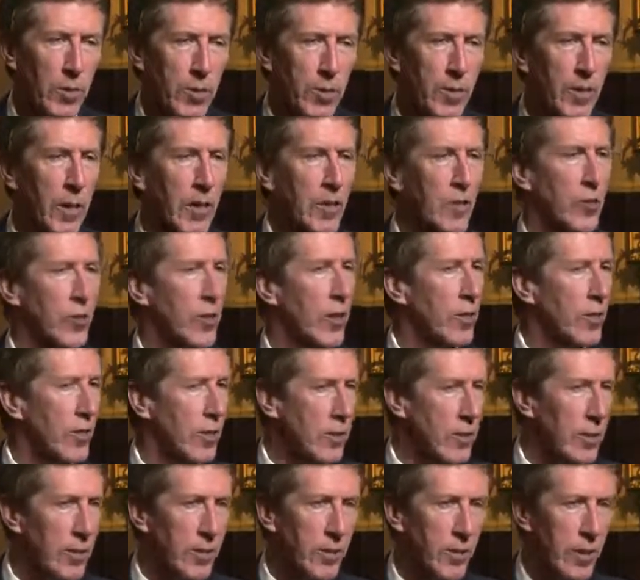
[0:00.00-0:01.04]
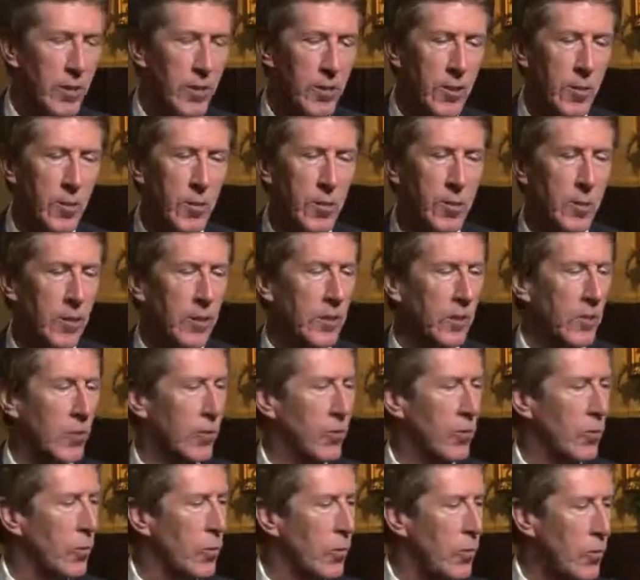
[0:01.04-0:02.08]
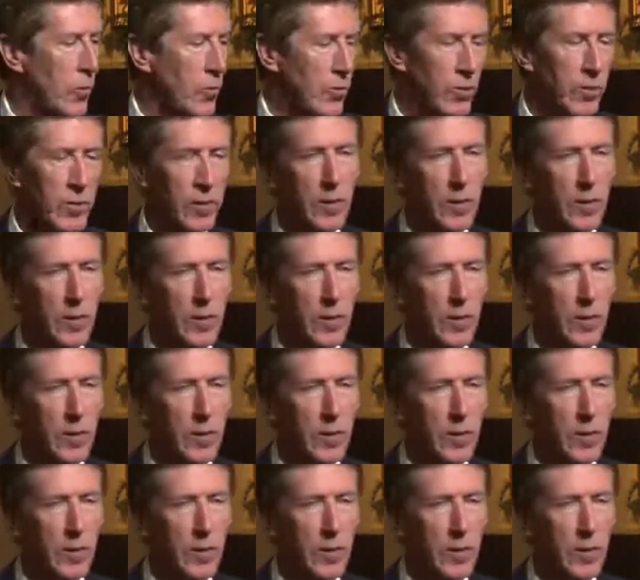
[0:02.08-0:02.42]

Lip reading: It's not just in the system, it's in the schools,